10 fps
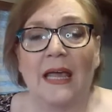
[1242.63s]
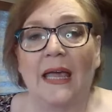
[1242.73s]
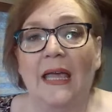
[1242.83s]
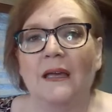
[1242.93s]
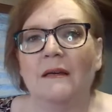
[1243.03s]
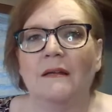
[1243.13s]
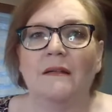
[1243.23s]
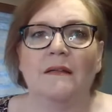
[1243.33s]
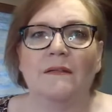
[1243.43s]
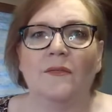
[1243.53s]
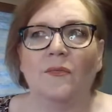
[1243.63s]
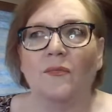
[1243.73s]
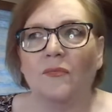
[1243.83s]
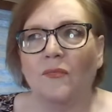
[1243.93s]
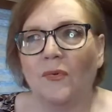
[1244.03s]
And
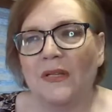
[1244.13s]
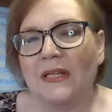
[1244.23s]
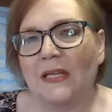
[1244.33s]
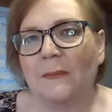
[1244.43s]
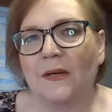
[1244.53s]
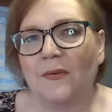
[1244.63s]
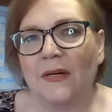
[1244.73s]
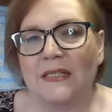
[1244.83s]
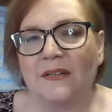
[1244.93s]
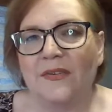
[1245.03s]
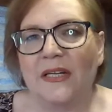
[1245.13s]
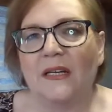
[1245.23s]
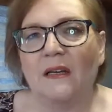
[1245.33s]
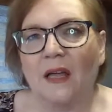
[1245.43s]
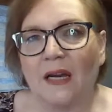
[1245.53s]
when we think about creativity,
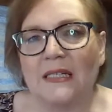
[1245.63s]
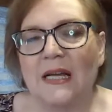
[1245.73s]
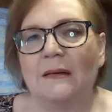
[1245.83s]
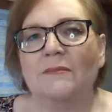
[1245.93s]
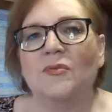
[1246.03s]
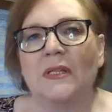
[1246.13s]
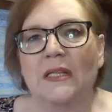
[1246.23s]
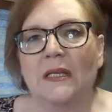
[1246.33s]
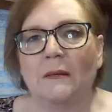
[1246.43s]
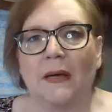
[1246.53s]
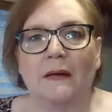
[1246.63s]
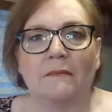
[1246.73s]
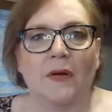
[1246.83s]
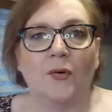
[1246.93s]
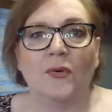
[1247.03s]
a lot of times we think about
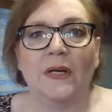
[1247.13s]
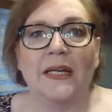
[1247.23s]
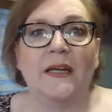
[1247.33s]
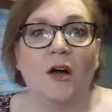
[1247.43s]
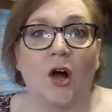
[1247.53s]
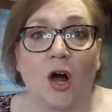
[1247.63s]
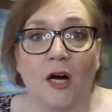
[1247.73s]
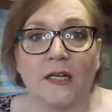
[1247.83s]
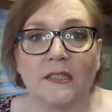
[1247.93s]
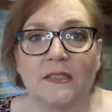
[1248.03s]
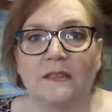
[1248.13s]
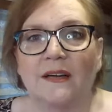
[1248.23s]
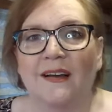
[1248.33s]
only art,